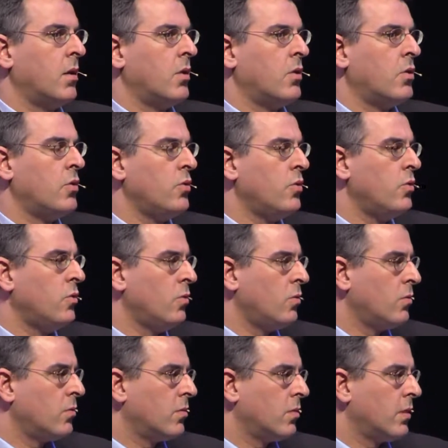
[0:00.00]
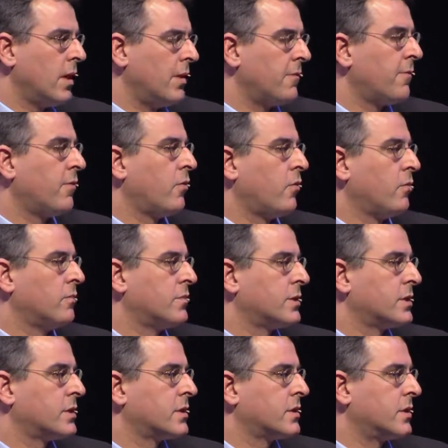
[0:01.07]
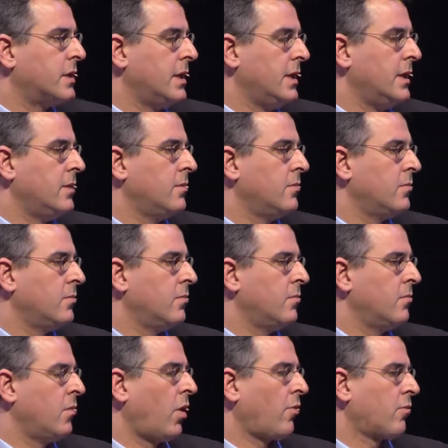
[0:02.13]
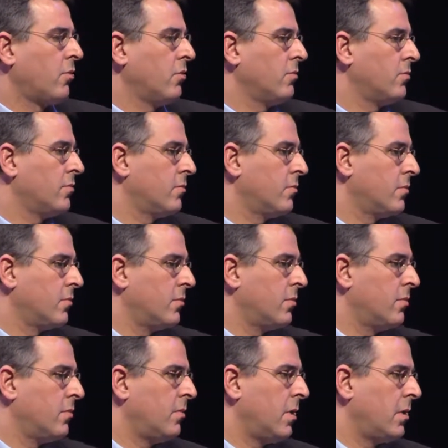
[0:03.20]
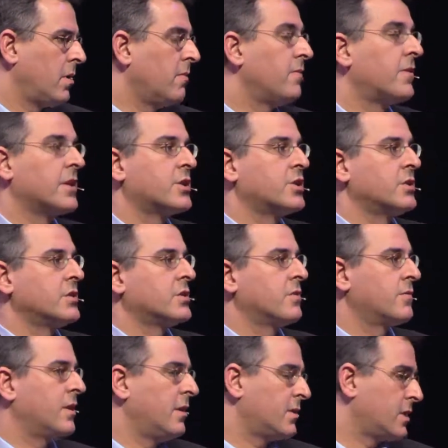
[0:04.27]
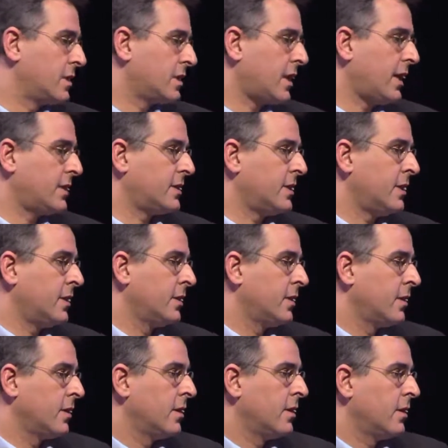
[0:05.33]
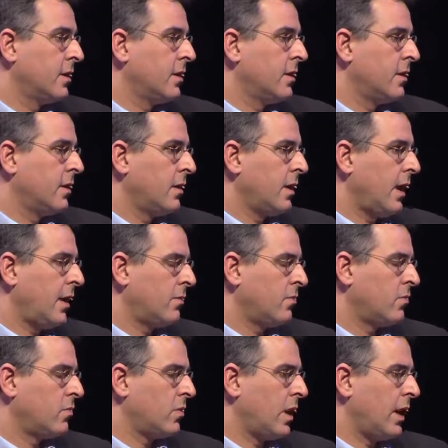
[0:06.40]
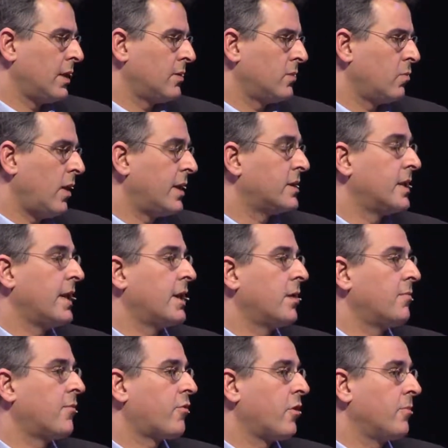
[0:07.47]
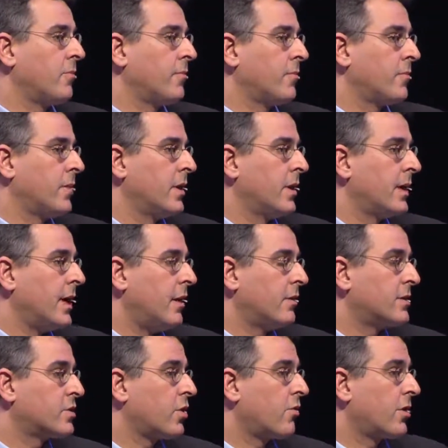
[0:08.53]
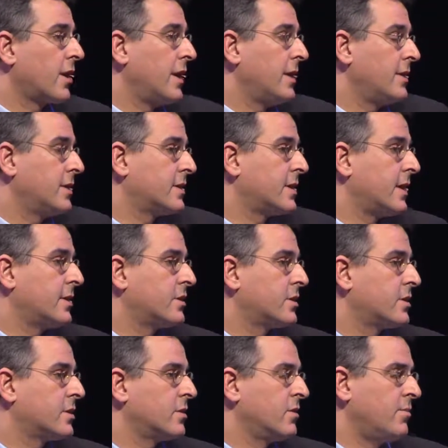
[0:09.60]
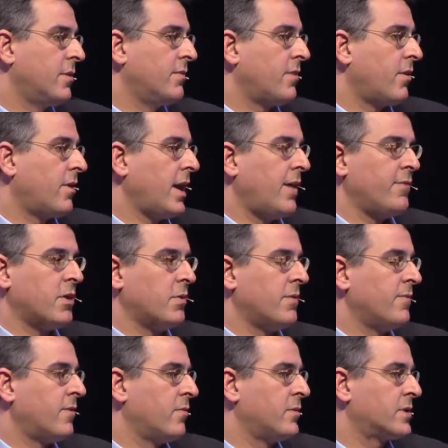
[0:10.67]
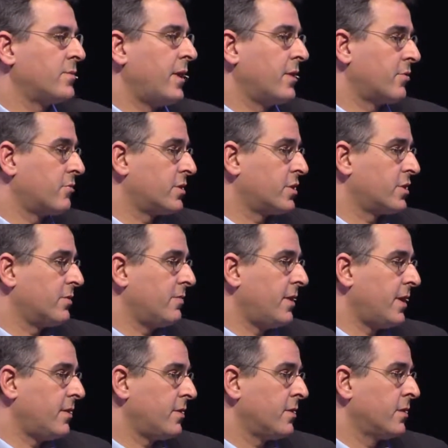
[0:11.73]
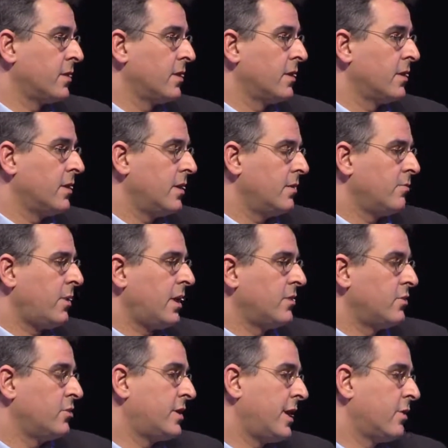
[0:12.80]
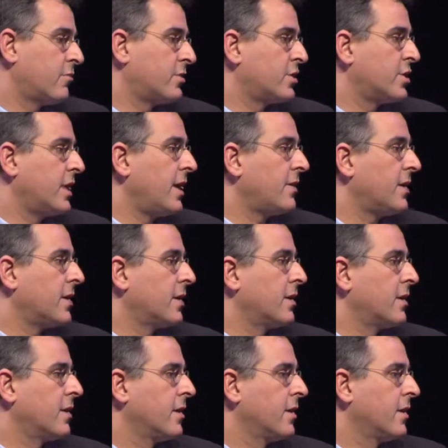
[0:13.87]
who informs the moral convictions of a society, and where do they come from? Now, historically in the States, you've been very heavily influenced by the Christian faith and by the Judeo-Christian ethic.